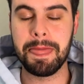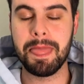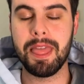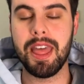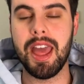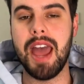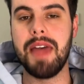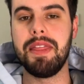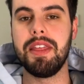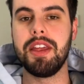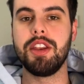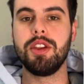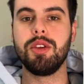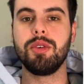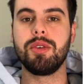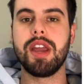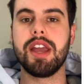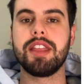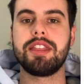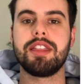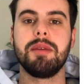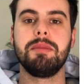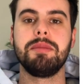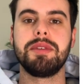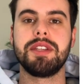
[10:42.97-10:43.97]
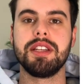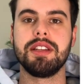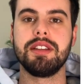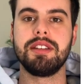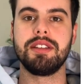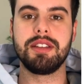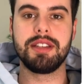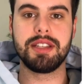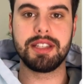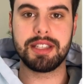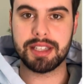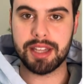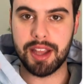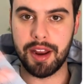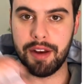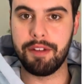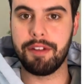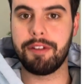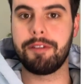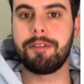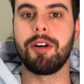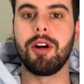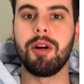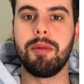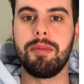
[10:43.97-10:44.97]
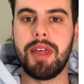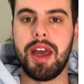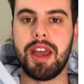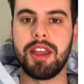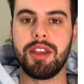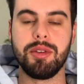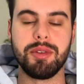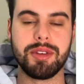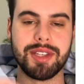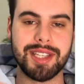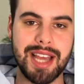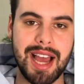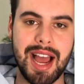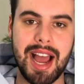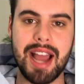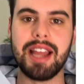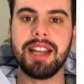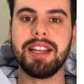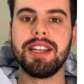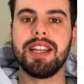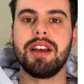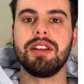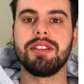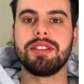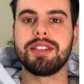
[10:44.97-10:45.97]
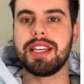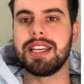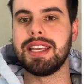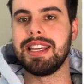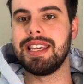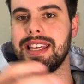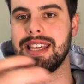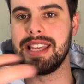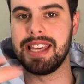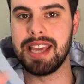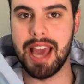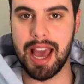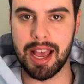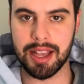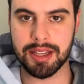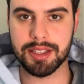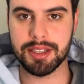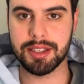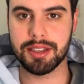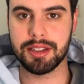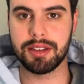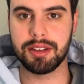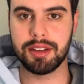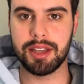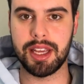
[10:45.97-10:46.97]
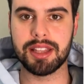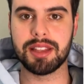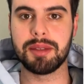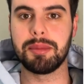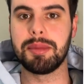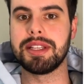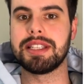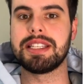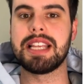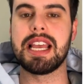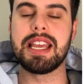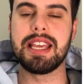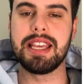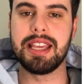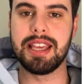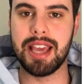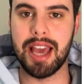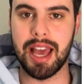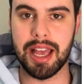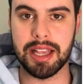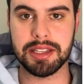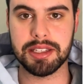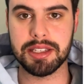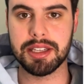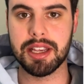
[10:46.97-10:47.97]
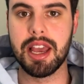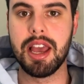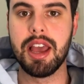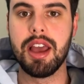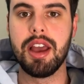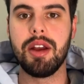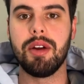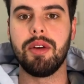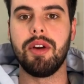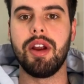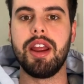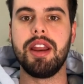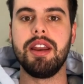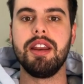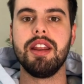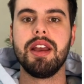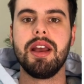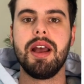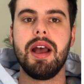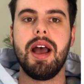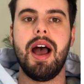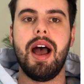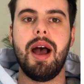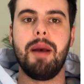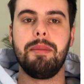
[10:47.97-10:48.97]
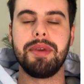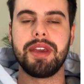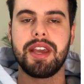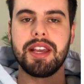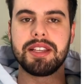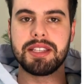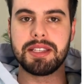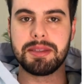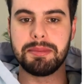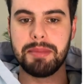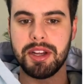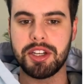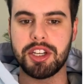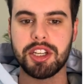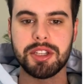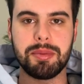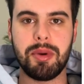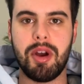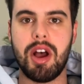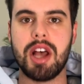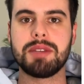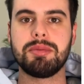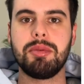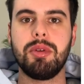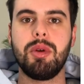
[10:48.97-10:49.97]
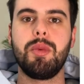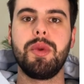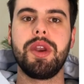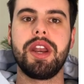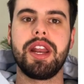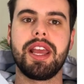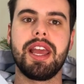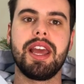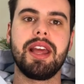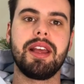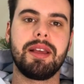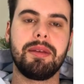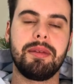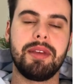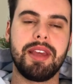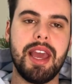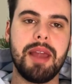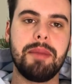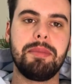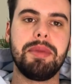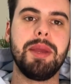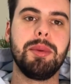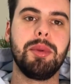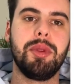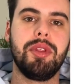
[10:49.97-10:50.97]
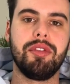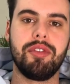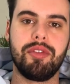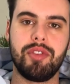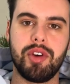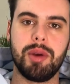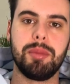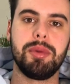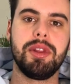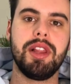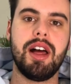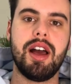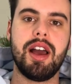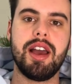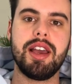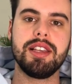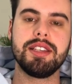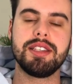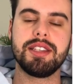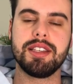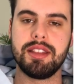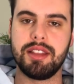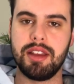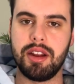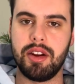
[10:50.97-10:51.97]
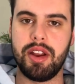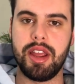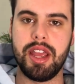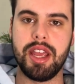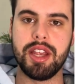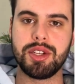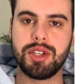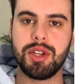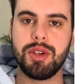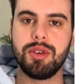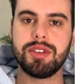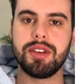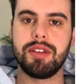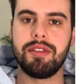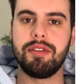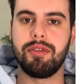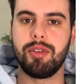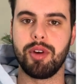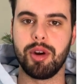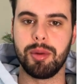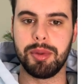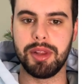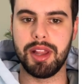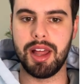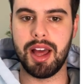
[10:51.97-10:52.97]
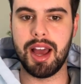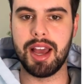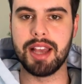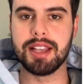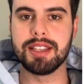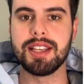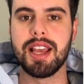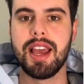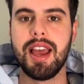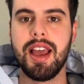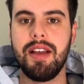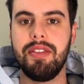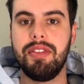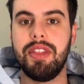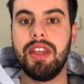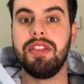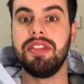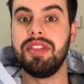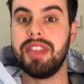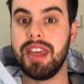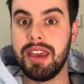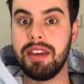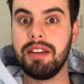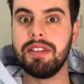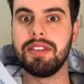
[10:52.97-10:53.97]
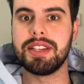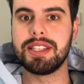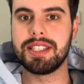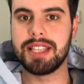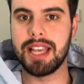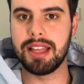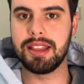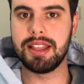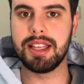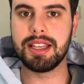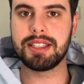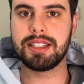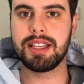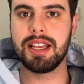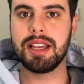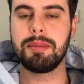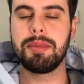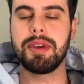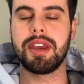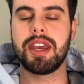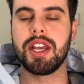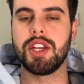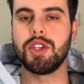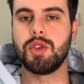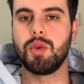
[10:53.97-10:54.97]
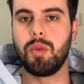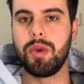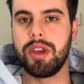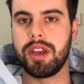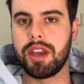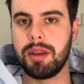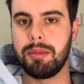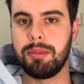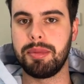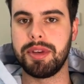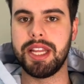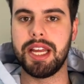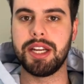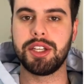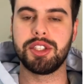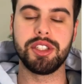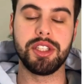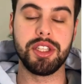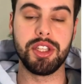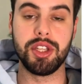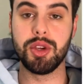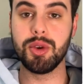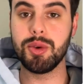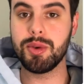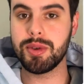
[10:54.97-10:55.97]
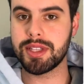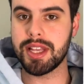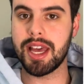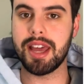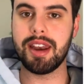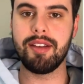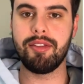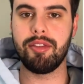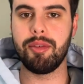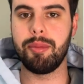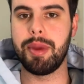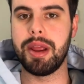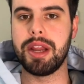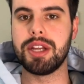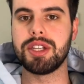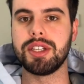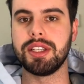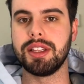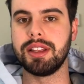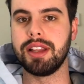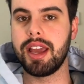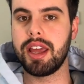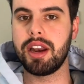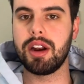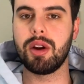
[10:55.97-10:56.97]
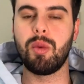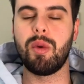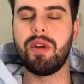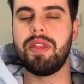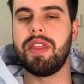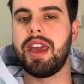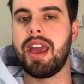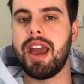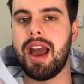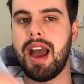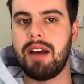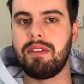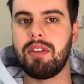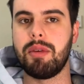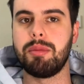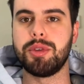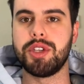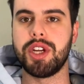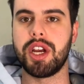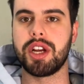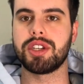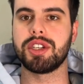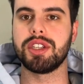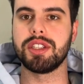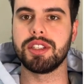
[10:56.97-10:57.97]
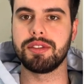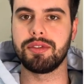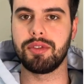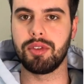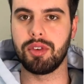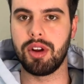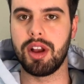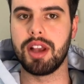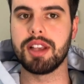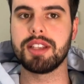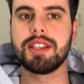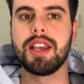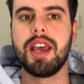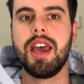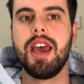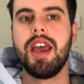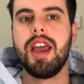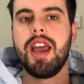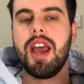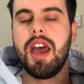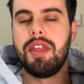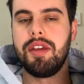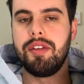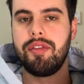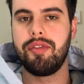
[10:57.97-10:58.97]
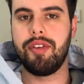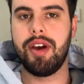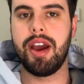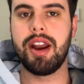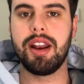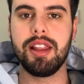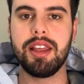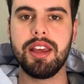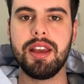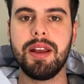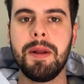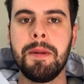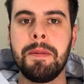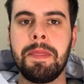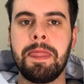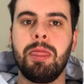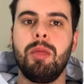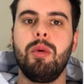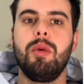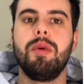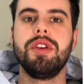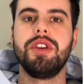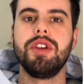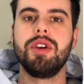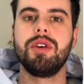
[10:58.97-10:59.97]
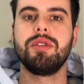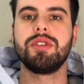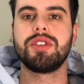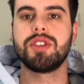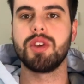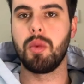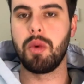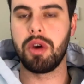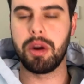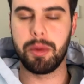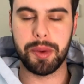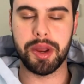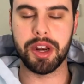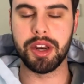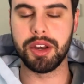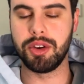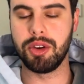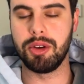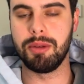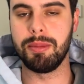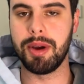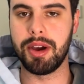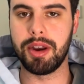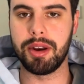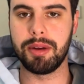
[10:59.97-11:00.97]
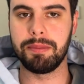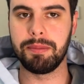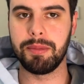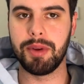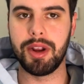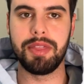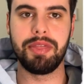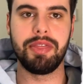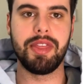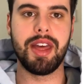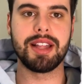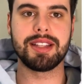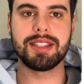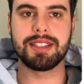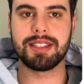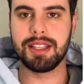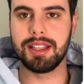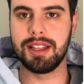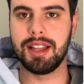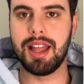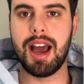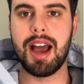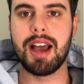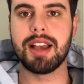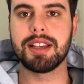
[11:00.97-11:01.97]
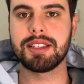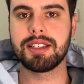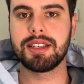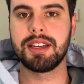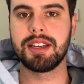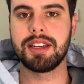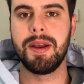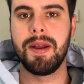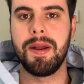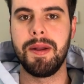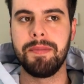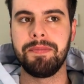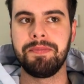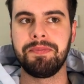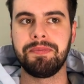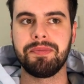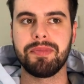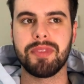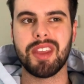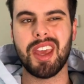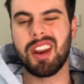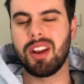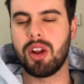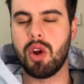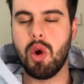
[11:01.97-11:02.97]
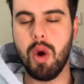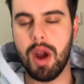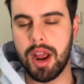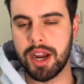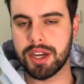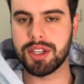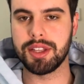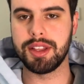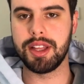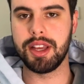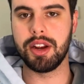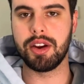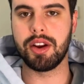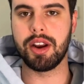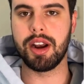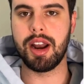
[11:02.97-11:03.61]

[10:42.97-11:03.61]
And then you get them to confirm that. You tie it down. Say yes. Get them to say yes, right? Because as much as possible, we need to get people to verbalize their issues and verbalize that they've said this thing, because we can potentially use that information later when they have objections for us. And then finally, what we do, so what are we going to do about it, right? That's the last kind of question that you're going